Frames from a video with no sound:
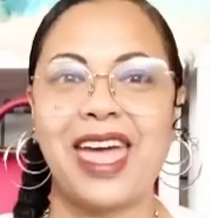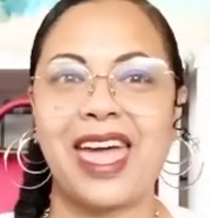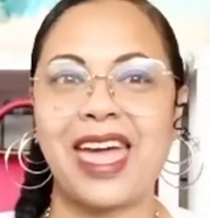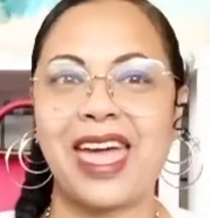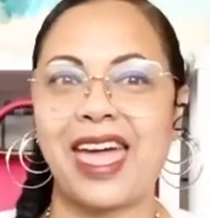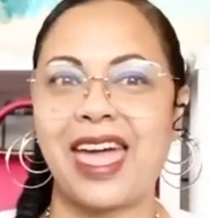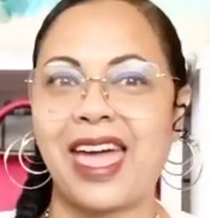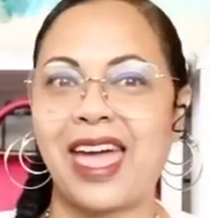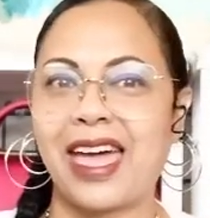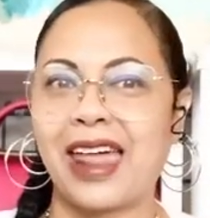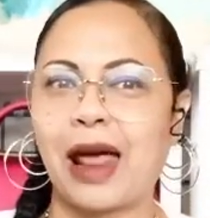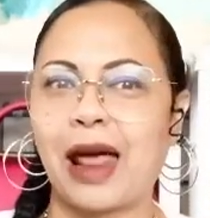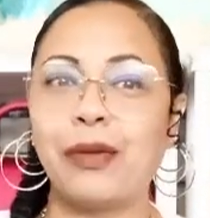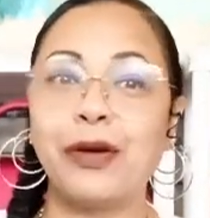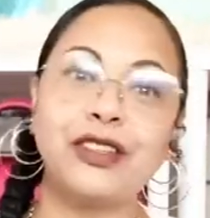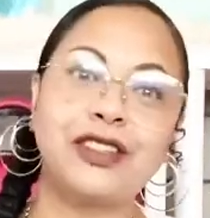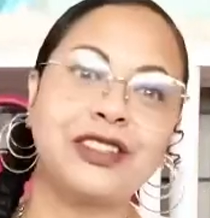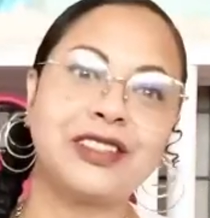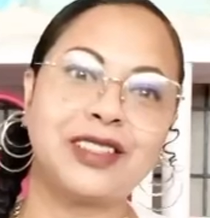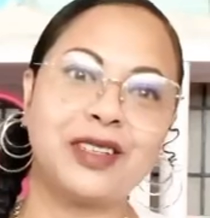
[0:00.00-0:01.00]
and I
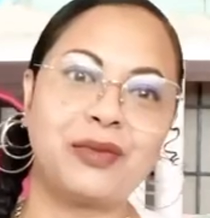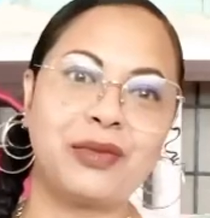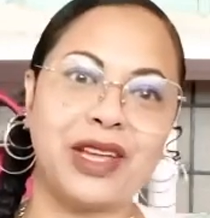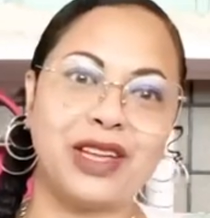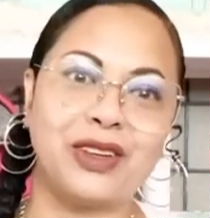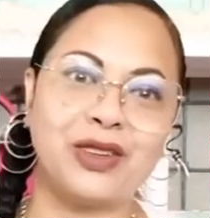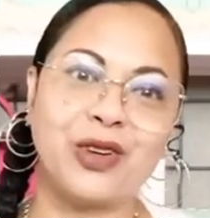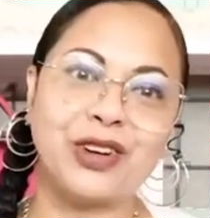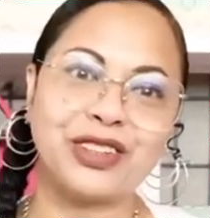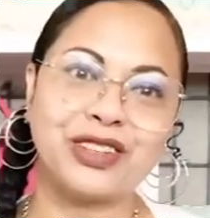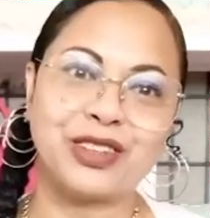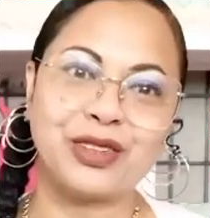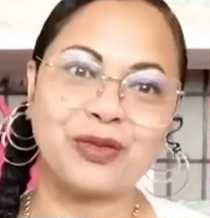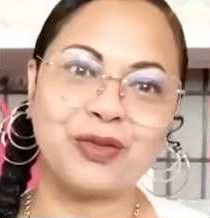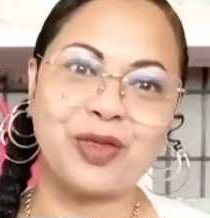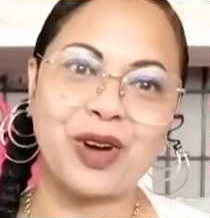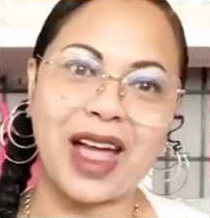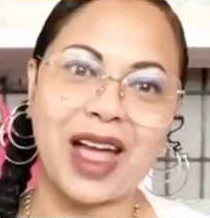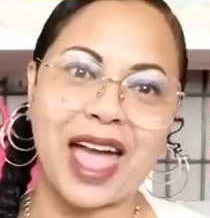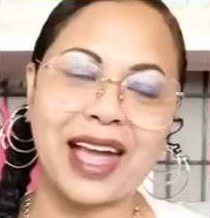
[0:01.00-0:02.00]
purchased them at
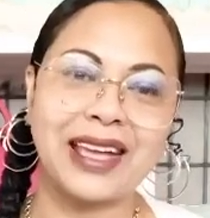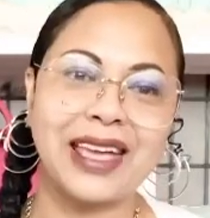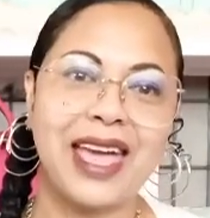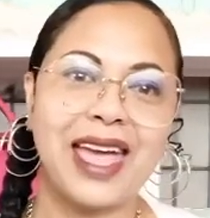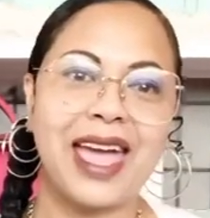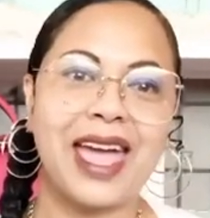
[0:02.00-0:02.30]
Nordstrom Rack,